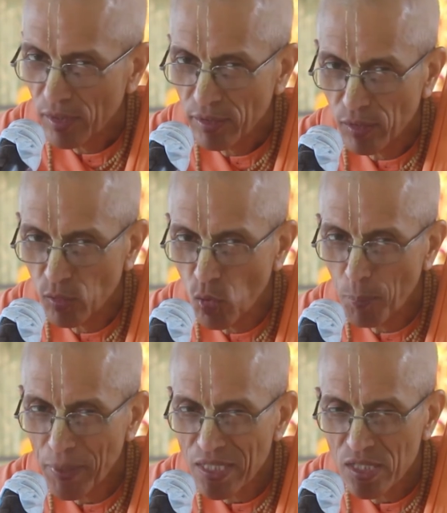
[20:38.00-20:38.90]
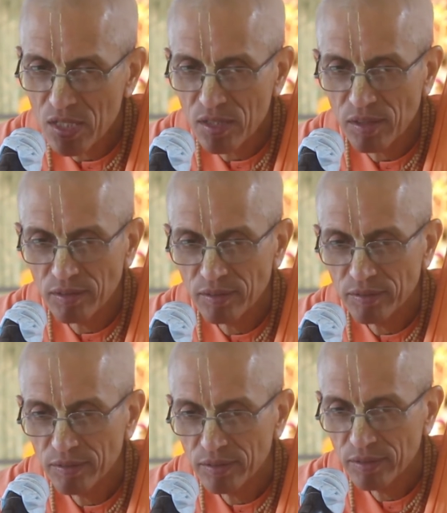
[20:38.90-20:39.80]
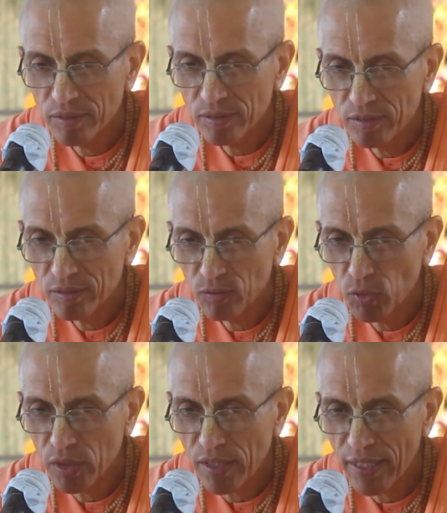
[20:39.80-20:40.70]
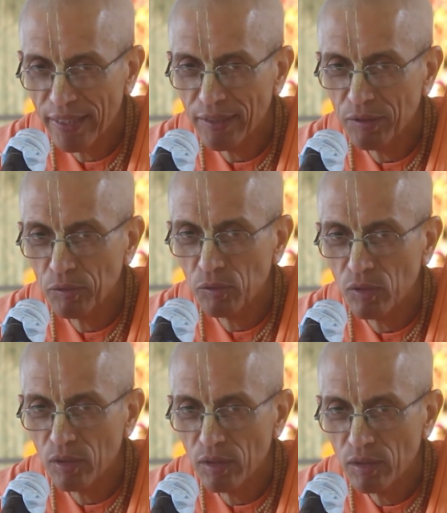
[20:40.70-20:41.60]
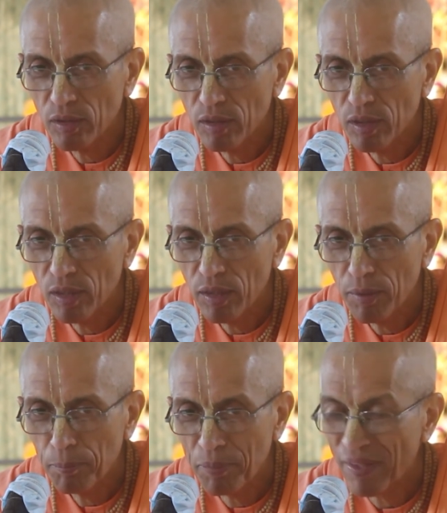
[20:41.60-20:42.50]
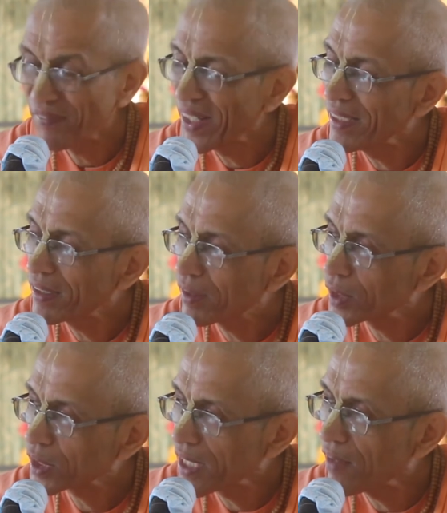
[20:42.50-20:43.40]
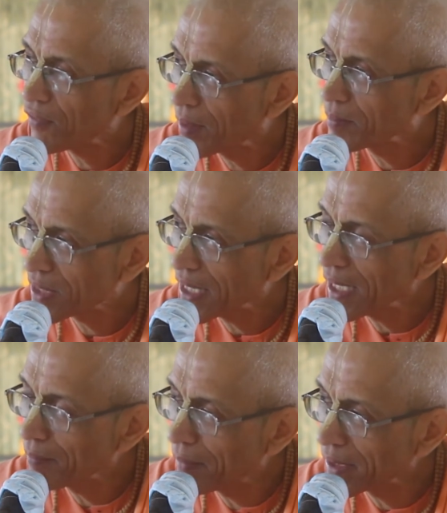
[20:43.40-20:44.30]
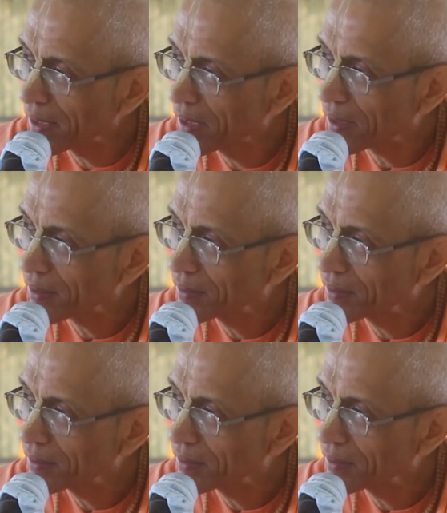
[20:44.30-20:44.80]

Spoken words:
the gopis would try to prevent Krishna from stealing butter